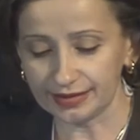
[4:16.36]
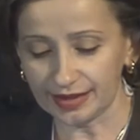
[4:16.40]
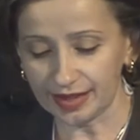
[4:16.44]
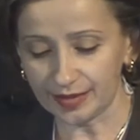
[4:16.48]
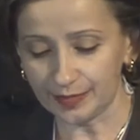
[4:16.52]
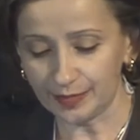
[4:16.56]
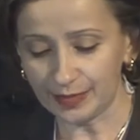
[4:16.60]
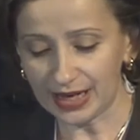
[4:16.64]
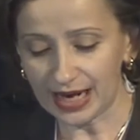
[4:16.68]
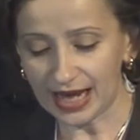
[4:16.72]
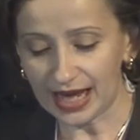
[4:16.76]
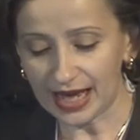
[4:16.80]

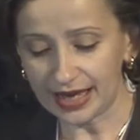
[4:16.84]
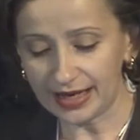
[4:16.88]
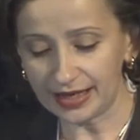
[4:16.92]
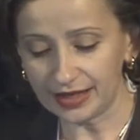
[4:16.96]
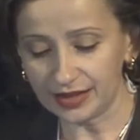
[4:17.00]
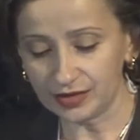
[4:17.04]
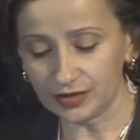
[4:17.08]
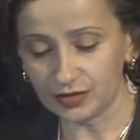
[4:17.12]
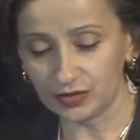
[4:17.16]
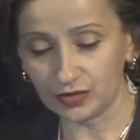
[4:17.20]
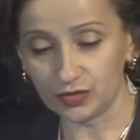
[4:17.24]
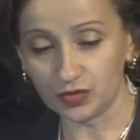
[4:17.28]

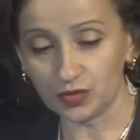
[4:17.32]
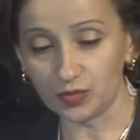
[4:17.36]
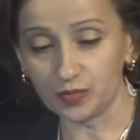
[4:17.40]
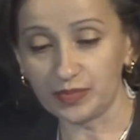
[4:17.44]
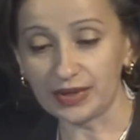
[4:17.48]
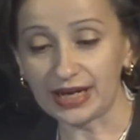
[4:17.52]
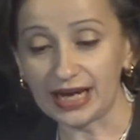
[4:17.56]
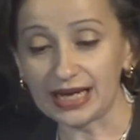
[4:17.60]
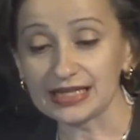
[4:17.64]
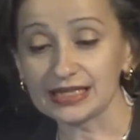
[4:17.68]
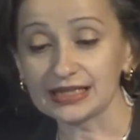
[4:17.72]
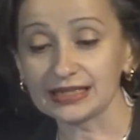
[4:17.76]
apply to
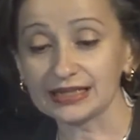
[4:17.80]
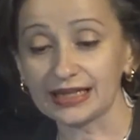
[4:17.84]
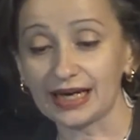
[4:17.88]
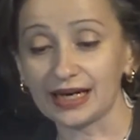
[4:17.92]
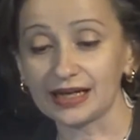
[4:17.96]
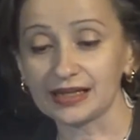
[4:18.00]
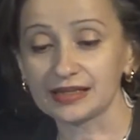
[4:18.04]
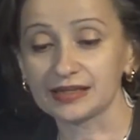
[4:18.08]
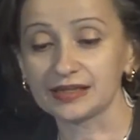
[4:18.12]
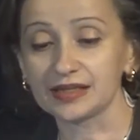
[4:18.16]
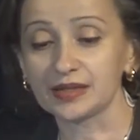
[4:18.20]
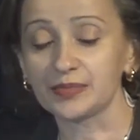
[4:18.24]
breast
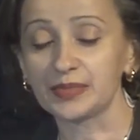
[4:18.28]
cancer,